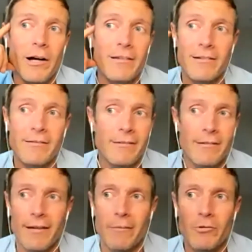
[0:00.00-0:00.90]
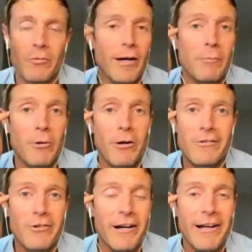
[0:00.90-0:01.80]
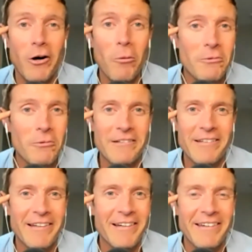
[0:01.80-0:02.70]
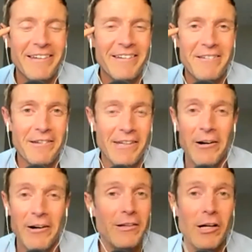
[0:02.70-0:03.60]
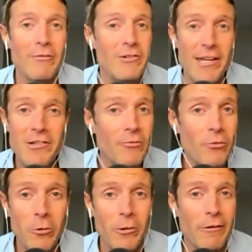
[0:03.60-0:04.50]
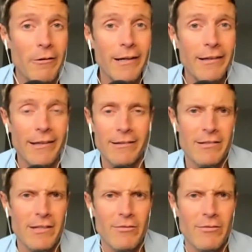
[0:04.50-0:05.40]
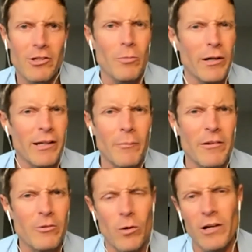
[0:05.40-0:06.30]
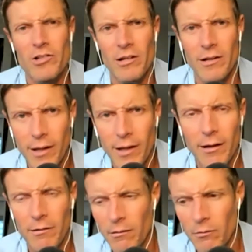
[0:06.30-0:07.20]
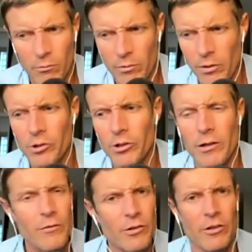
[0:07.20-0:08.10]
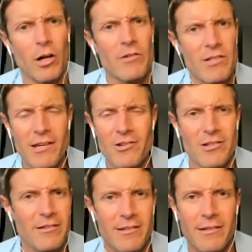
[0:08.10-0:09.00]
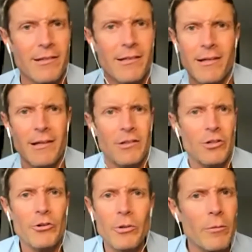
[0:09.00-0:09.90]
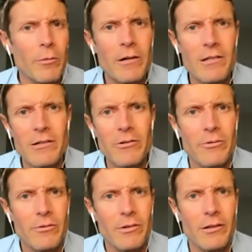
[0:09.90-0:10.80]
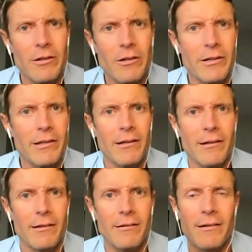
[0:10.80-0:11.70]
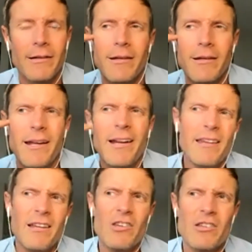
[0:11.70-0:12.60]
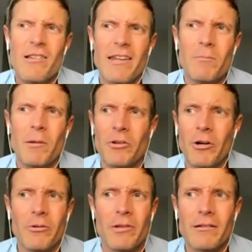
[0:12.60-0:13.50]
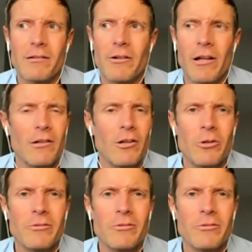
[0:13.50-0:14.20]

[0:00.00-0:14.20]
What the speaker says: and I'm doing my part to try to help and carry the conversation forward. Right, like just even you bringing up this question, and with all your interviews and conversations, you're doing your part too. And I think it's just letting people know that you're not alone.